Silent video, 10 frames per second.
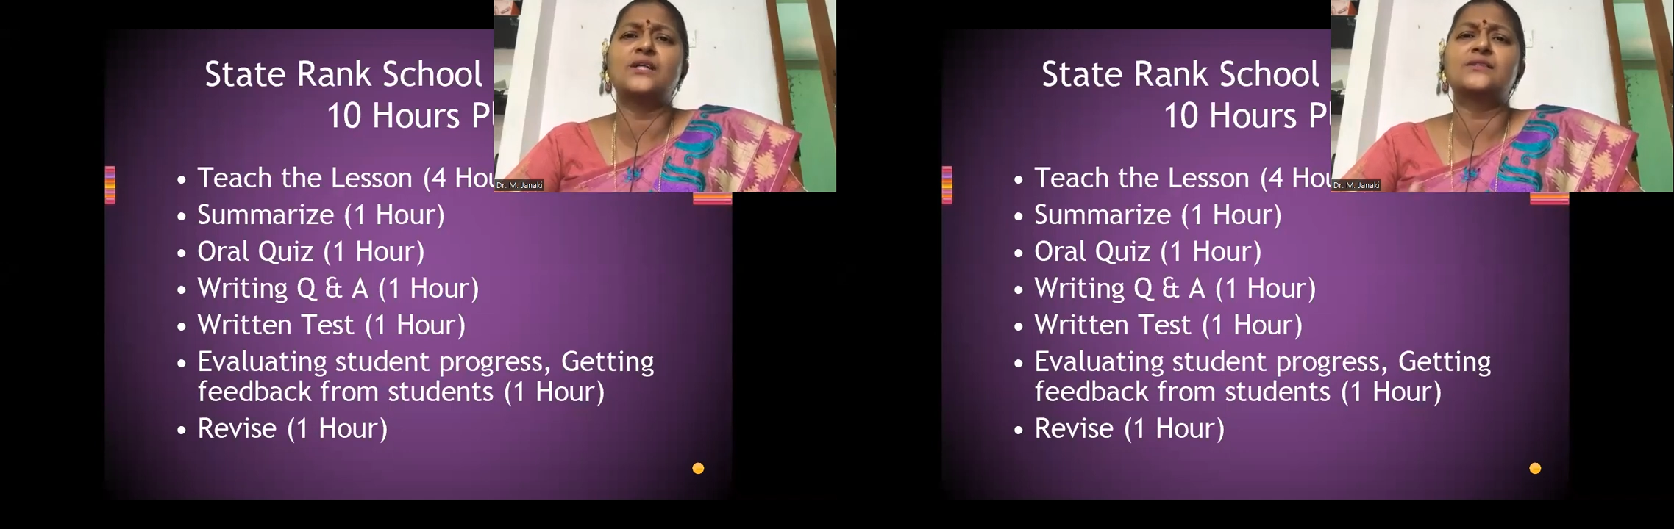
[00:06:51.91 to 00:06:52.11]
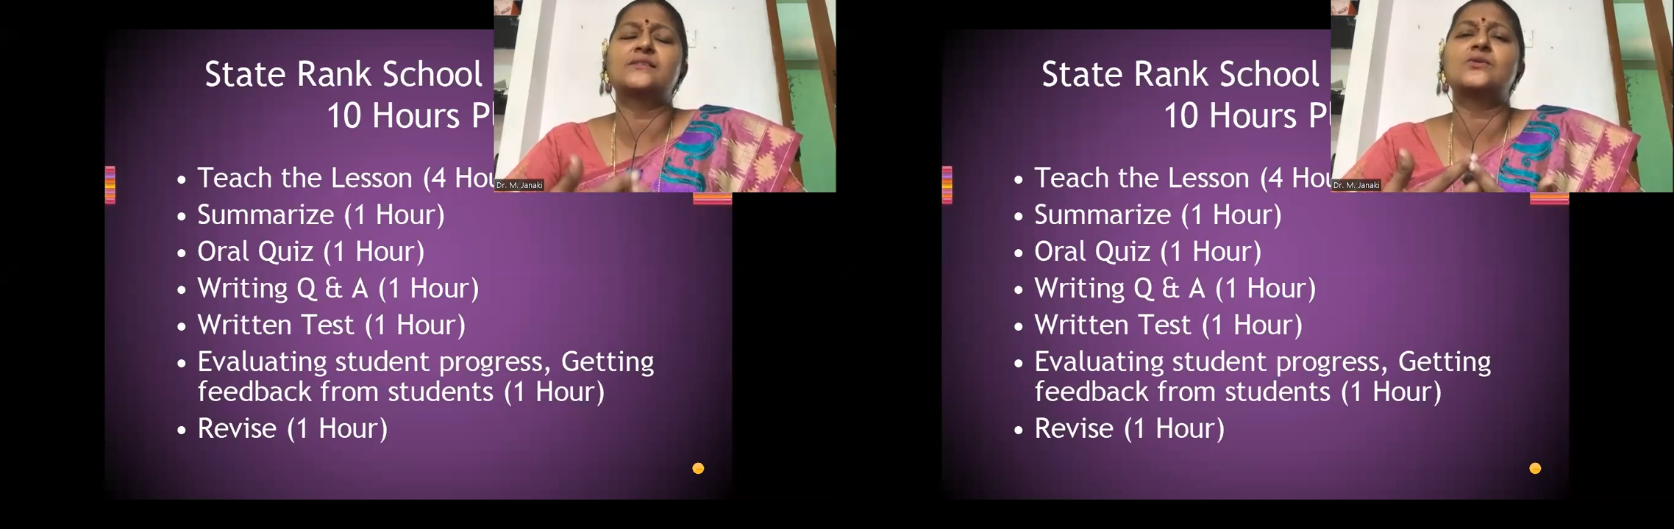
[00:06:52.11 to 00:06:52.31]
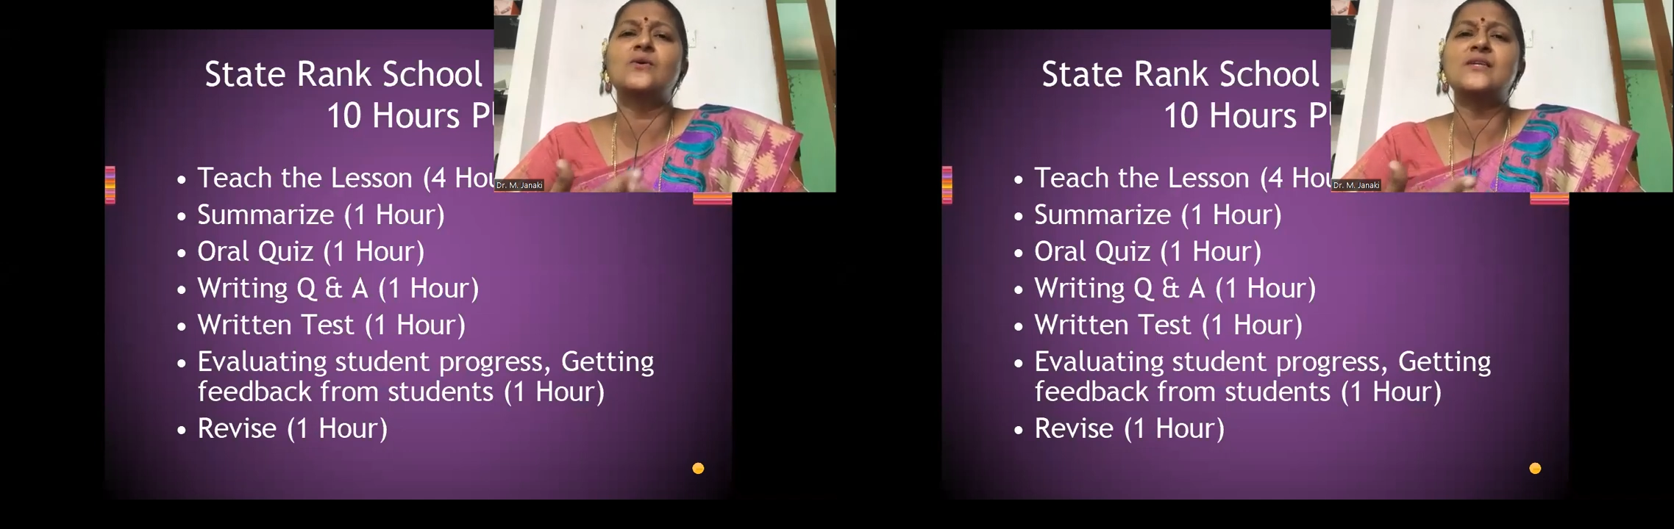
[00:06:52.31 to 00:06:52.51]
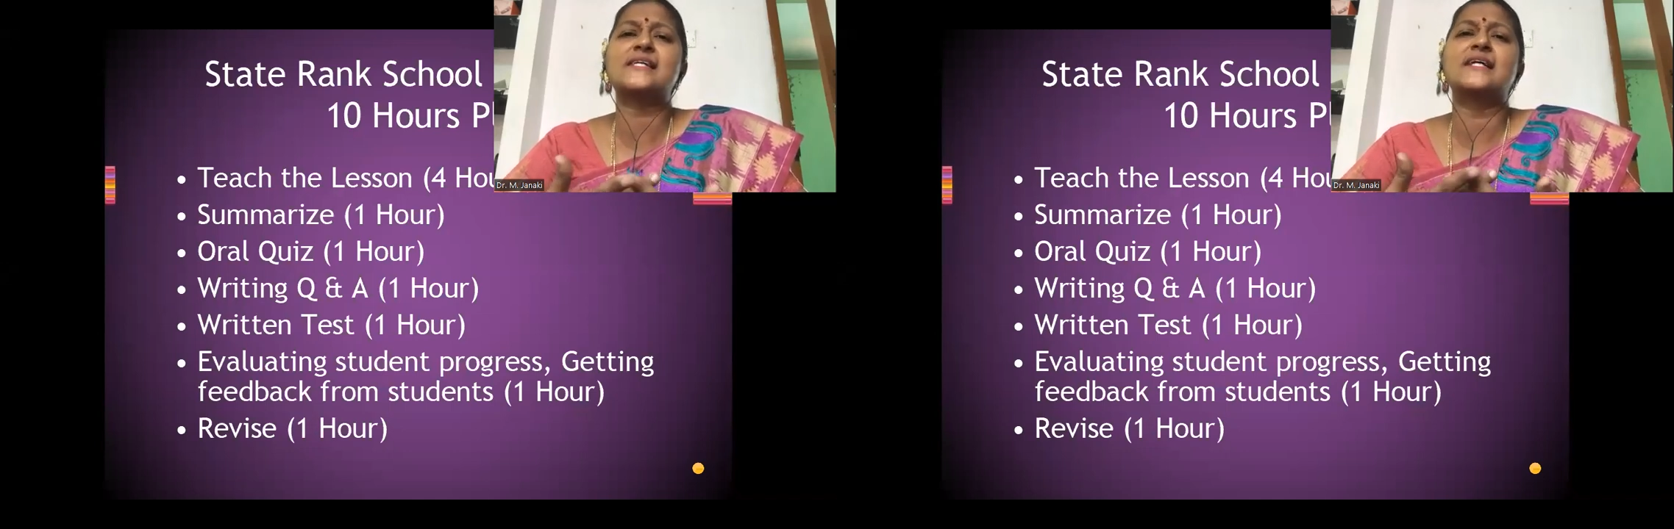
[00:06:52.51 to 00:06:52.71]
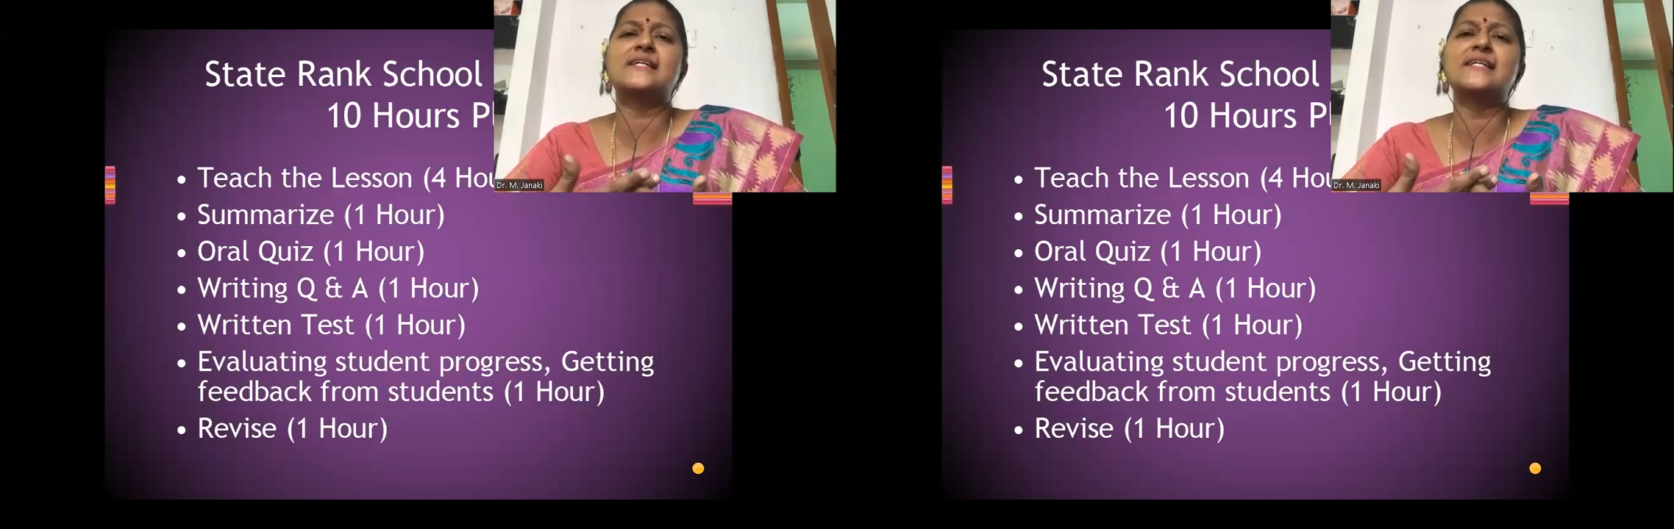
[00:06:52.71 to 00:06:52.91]
the school is
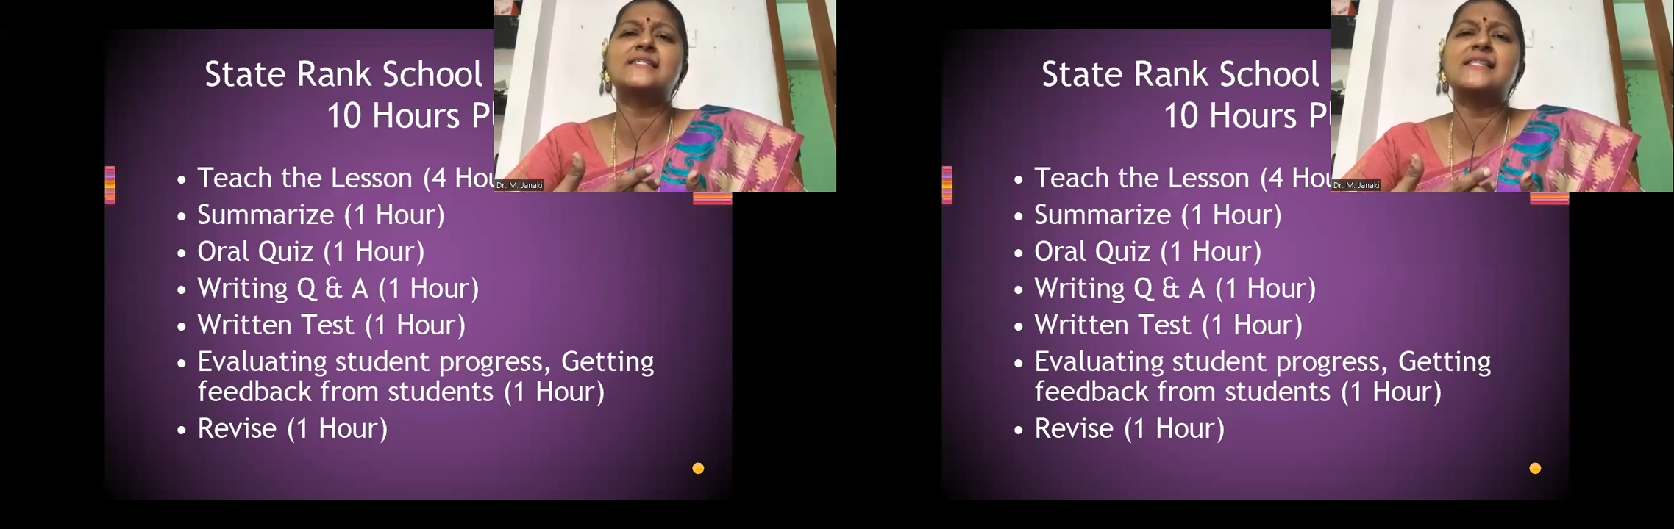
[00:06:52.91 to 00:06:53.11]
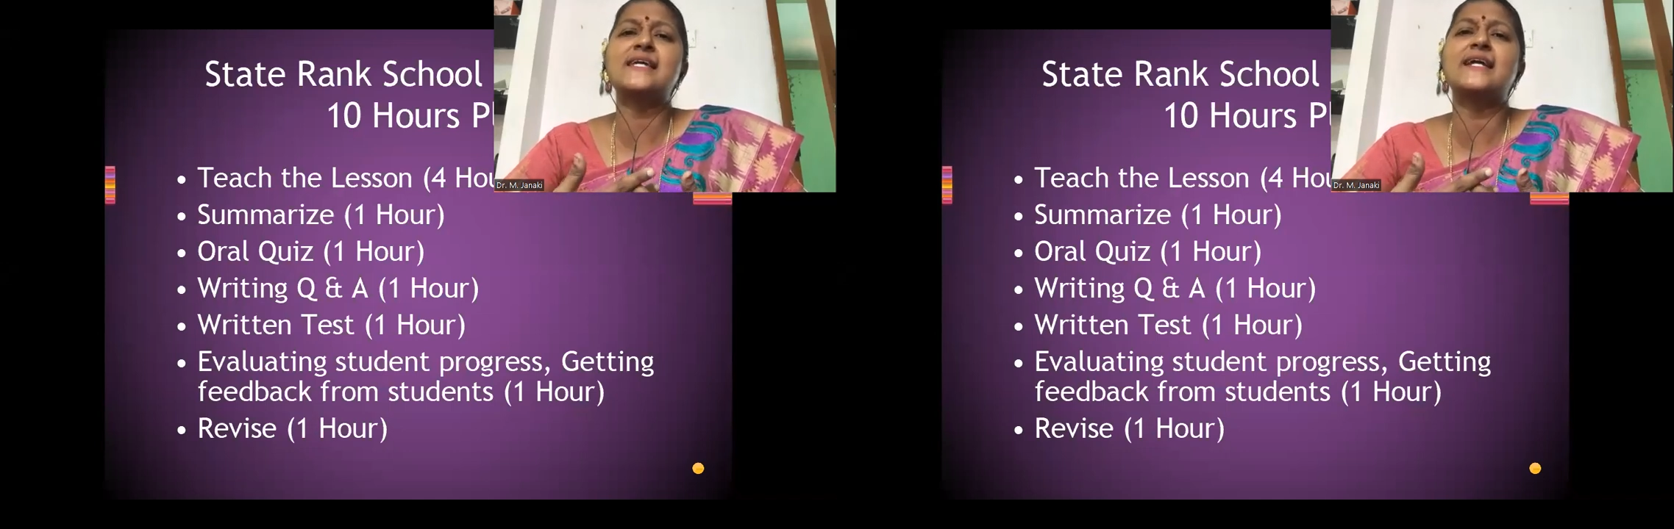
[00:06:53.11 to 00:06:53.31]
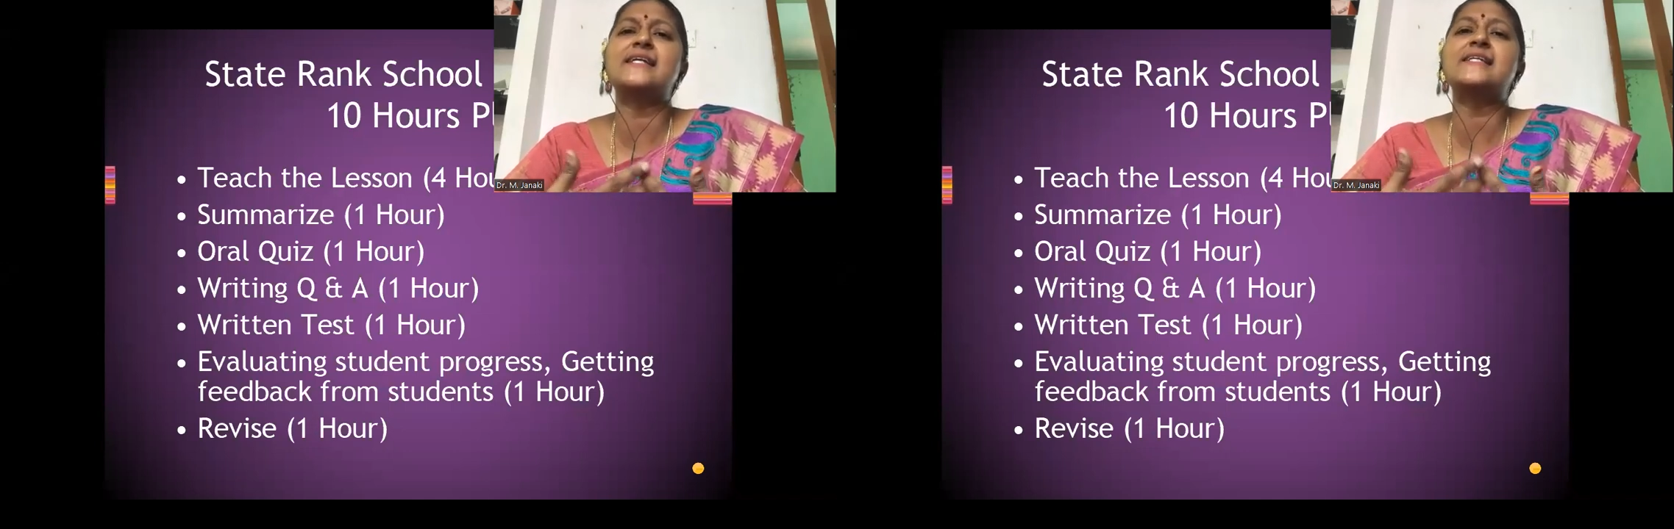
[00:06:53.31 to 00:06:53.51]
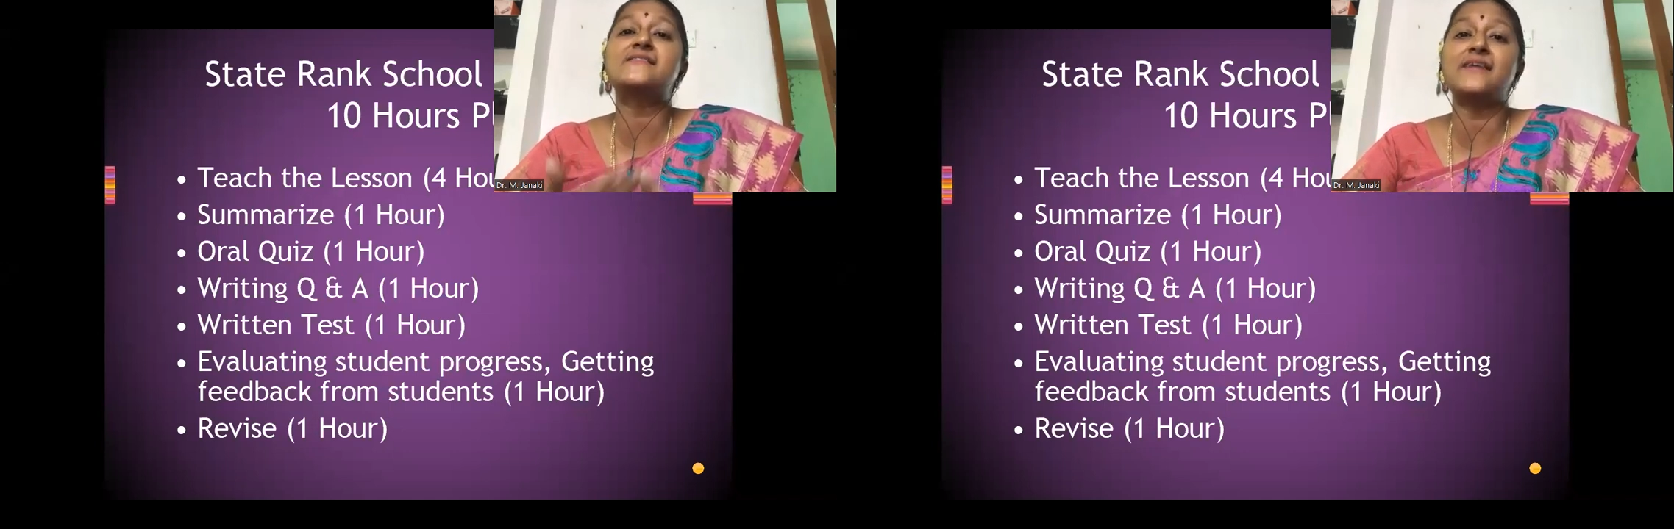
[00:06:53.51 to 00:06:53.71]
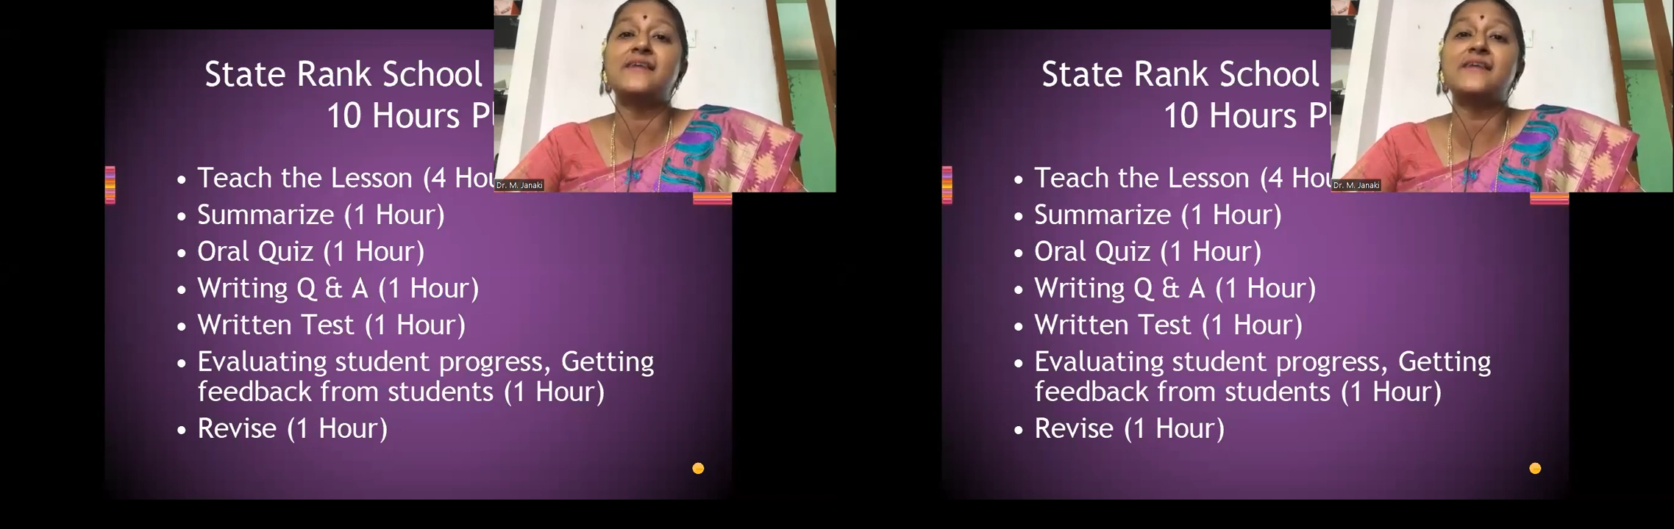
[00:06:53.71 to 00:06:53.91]
continuously getting
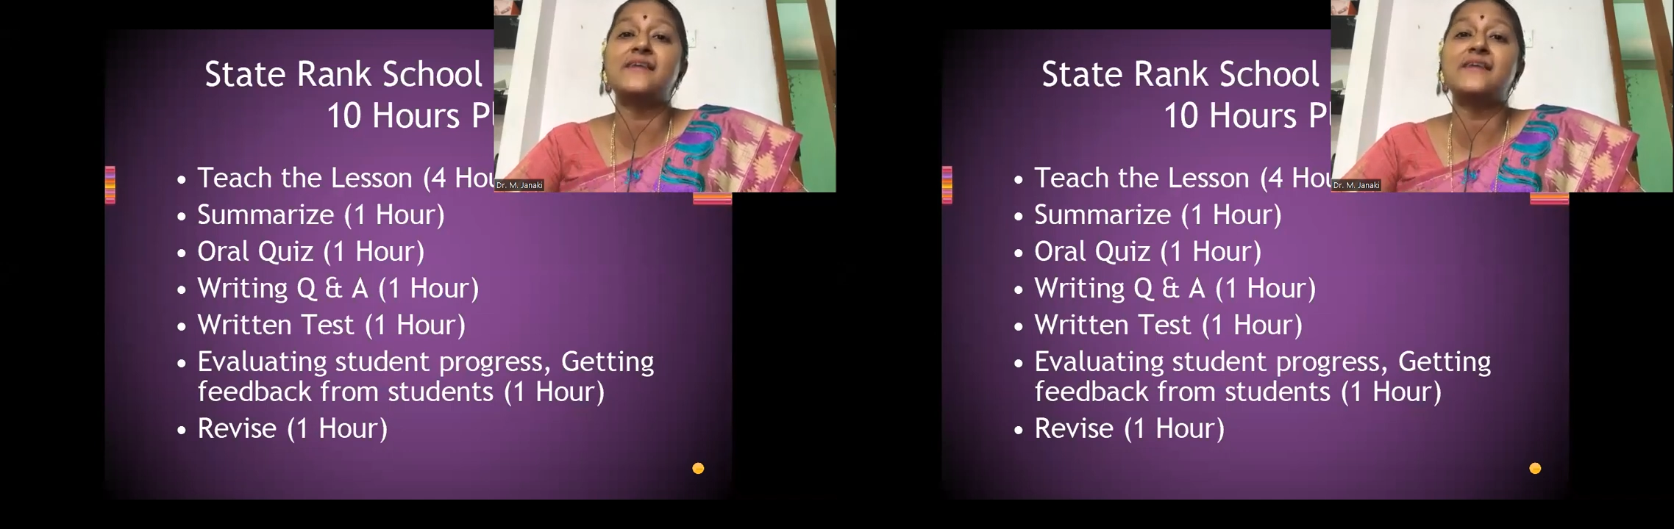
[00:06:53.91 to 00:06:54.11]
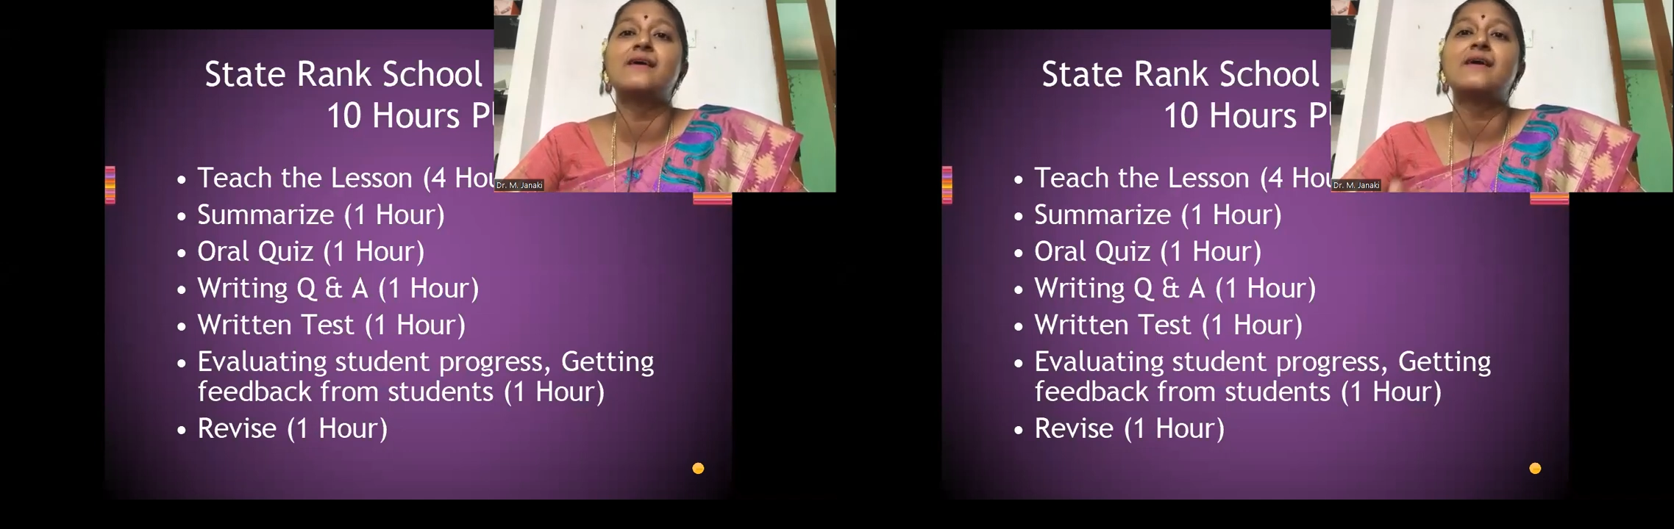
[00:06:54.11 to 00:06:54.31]
state rank,